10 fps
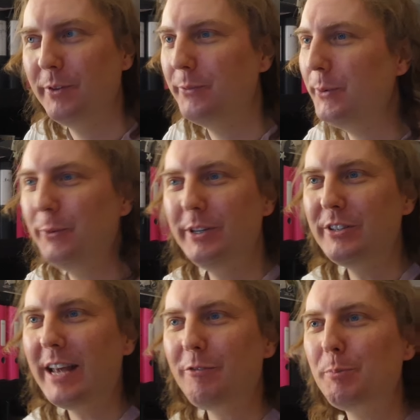we
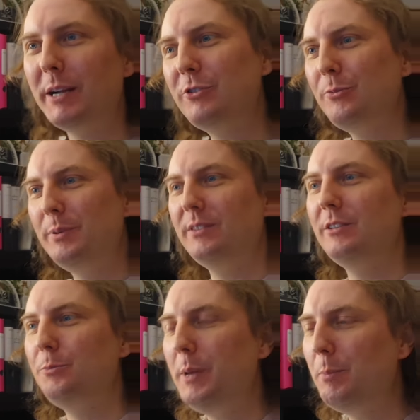just have a bunch of
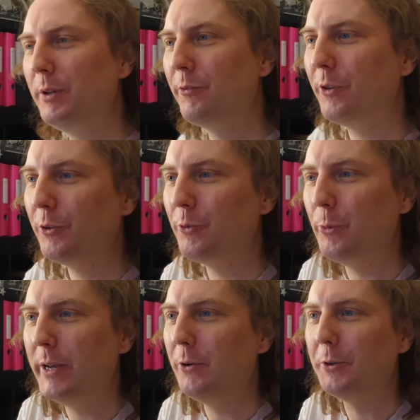business people in front of a
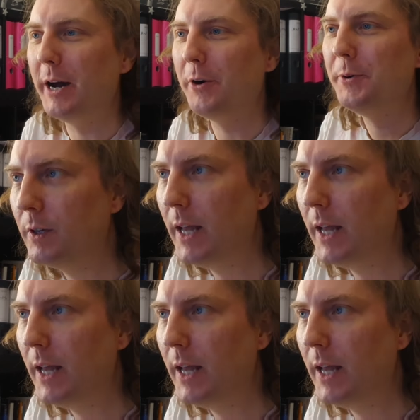window now.